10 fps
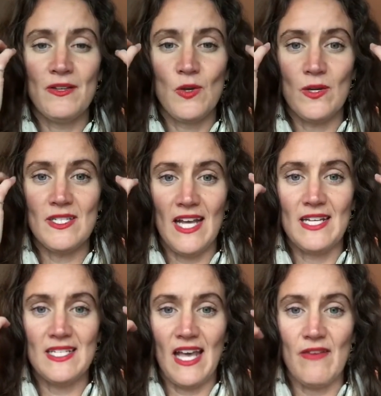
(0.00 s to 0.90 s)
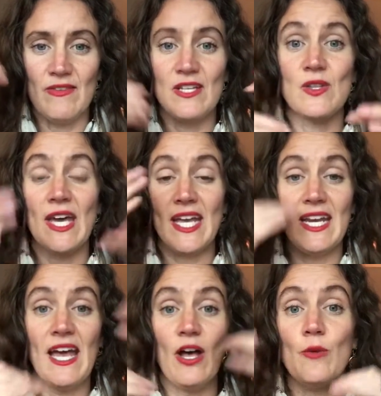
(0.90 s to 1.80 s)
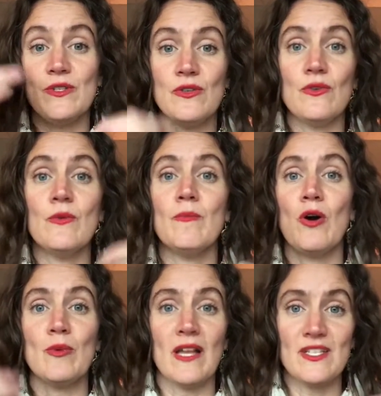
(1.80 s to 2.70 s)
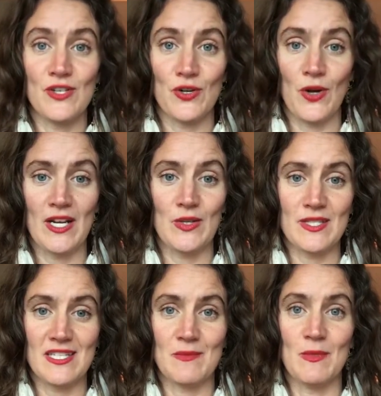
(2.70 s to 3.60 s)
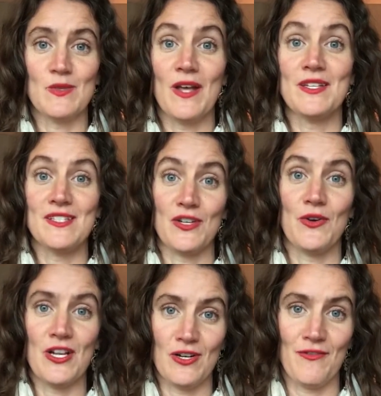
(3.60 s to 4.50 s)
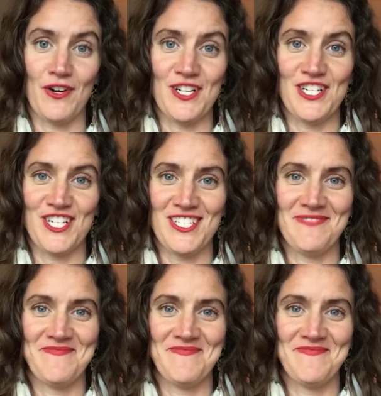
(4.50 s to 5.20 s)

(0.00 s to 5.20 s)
your sinus cavity. So that can help to mobilize your cranial system as well, and is a great trick for congestion.